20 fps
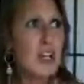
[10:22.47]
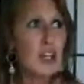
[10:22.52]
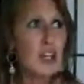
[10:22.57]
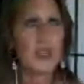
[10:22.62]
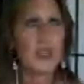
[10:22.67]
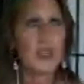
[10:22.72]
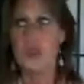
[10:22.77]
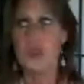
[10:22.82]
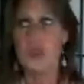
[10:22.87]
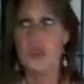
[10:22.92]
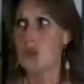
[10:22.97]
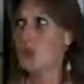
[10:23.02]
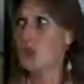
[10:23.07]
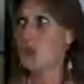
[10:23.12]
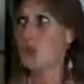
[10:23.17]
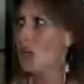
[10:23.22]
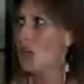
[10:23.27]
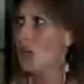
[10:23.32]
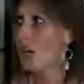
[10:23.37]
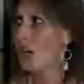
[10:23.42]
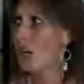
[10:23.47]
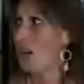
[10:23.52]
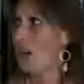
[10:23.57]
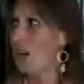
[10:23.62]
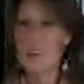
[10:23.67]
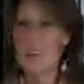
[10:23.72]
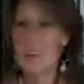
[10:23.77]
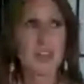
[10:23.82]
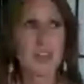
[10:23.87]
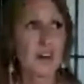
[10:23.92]
You you
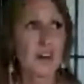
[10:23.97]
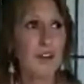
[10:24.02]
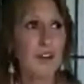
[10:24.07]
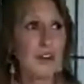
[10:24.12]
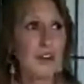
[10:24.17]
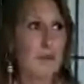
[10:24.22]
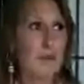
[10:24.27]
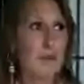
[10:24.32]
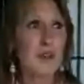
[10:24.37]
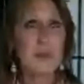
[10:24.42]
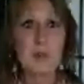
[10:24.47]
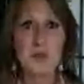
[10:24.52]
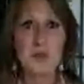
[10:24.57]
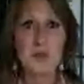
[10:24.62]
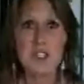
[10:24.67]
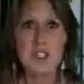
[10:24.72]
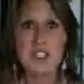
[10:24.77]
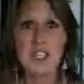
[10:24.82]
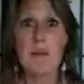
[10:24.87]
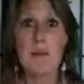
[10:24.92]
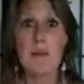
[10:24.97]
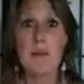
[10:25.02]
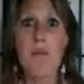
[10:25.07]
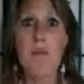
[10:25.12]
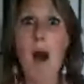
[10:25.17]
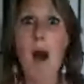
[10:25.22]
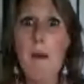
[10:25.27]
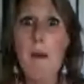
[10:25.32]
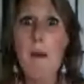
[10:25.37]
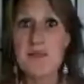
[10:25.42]
know, am I supposed to sell
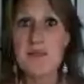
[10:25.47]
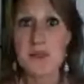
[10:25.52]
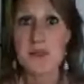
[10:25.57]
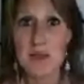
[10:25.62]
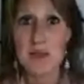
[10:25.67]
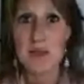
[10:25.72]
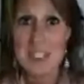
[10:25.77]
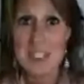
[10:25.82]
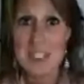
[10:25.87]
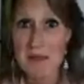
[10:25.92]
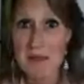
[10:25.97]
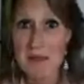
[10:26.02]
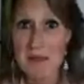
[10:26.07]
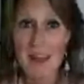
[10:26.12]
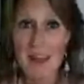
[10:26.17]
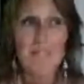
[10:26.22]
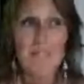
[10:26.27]
mops for the rest of my life?